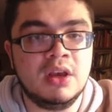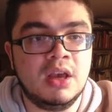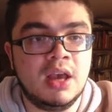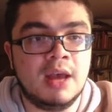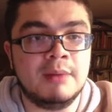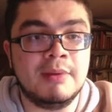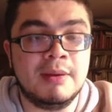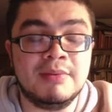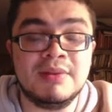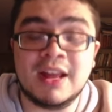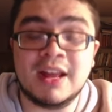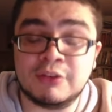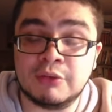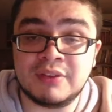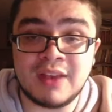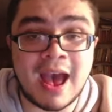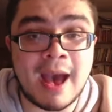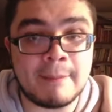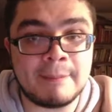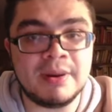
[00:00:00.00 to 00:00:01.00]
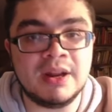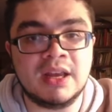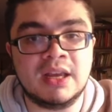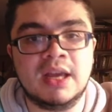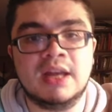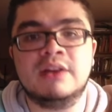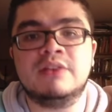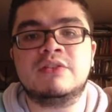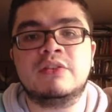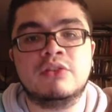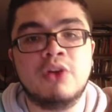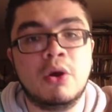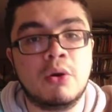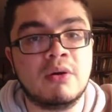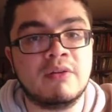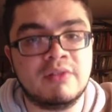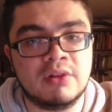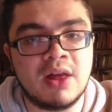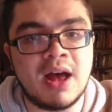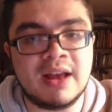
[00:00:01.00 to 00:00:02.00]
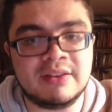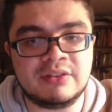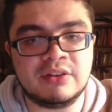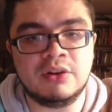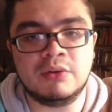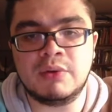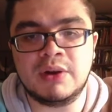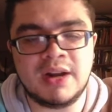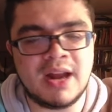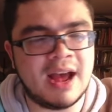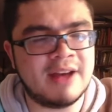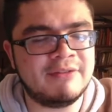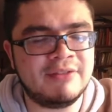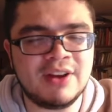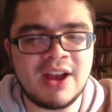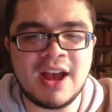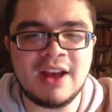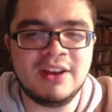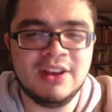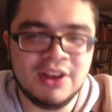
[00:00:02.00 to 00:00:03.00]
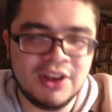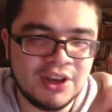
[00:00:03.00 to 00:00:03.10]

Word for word: and maybe that's what's happening, and it's lower velocity and whatnot. I forgot.